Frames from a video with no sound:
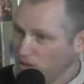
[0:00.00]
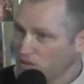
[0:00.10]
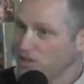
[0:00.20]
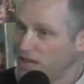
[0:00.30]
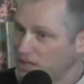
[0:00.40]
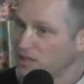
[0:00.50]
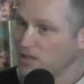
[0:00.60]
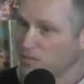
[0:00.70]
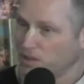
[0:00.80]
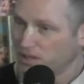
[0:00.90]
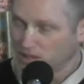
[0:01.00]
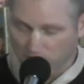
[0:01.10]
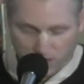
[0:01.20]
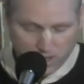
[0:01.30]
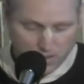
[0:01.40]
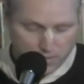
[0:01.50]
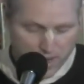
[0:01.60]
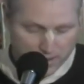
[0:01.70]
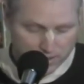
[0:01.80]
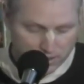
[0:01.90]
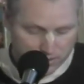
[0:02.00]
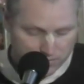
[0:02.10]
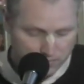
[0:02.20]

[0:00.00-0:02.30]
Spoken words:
stay disciplined in our practice.